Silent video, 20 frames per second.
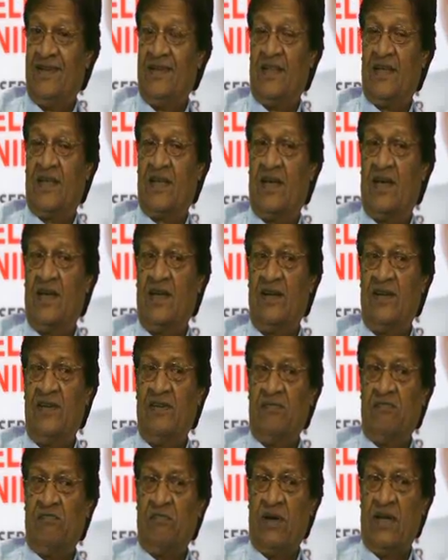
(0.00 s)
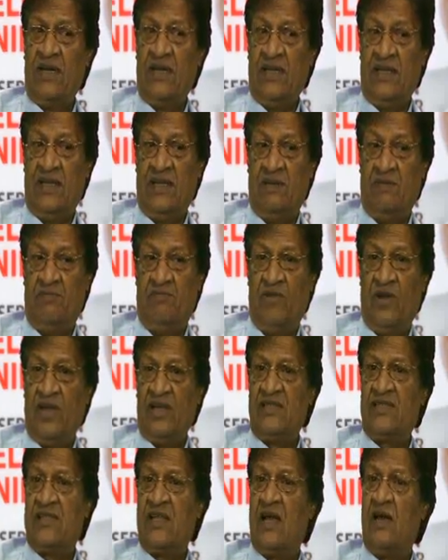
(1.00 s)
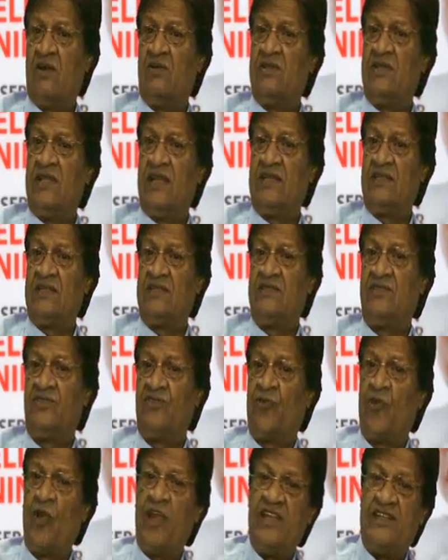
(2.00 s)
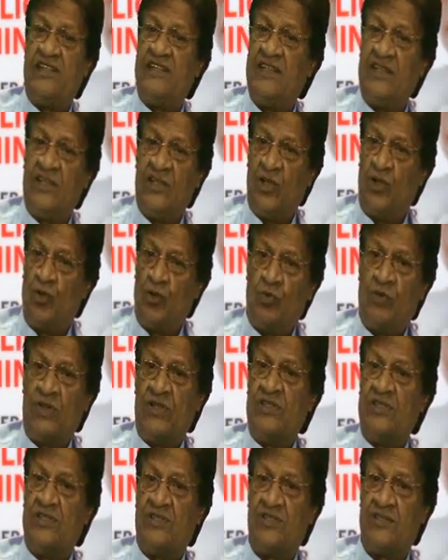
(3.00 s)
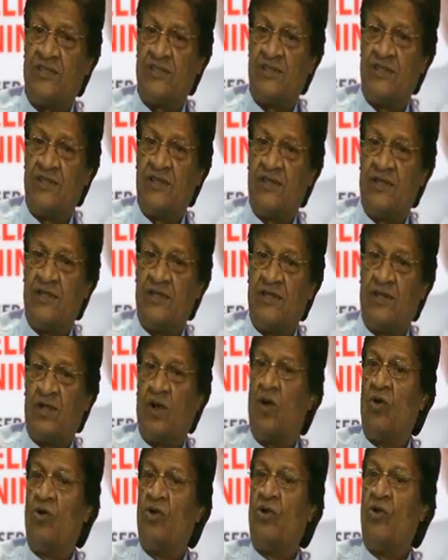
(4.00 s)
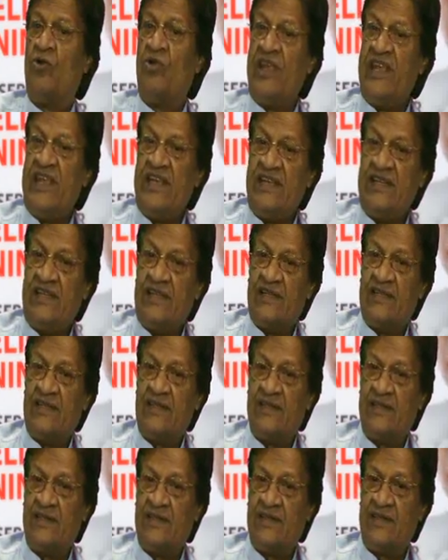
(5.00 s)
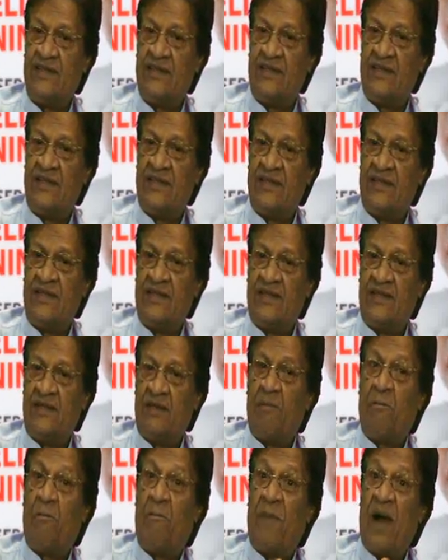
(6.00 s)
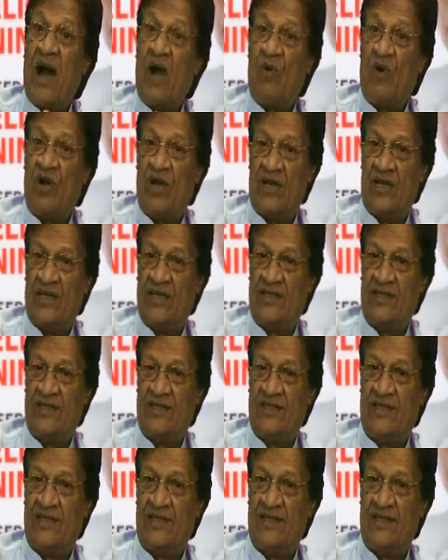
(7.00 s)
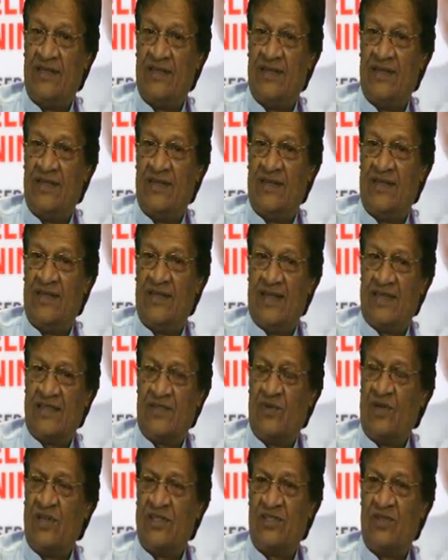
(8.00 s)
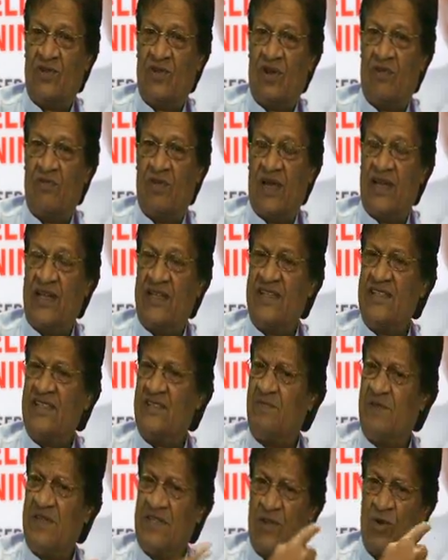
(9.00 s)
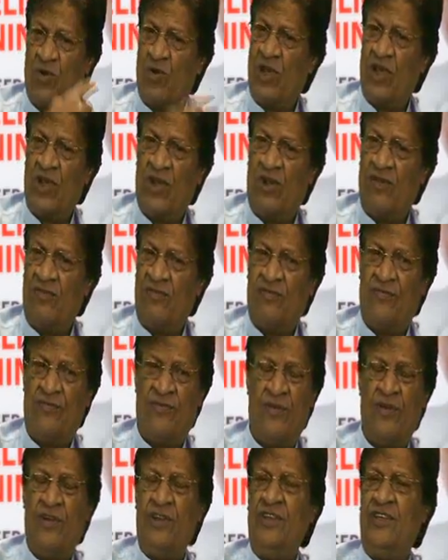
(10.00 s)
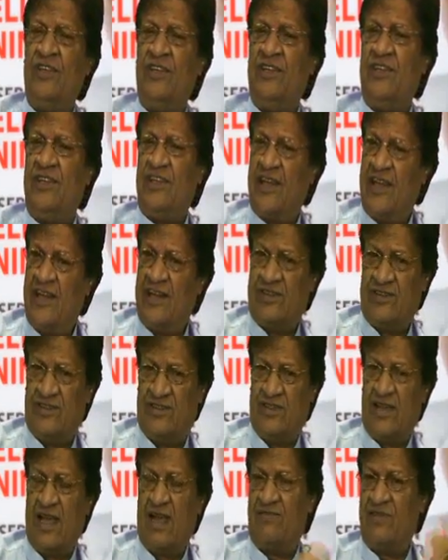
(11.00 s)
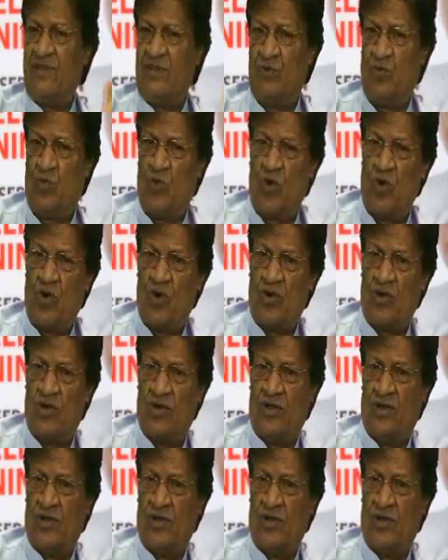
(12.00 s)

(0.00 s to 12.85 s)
The color of money brings out that trait in humans called greed, power. That's what it's all about. And this has been going on for years after the war.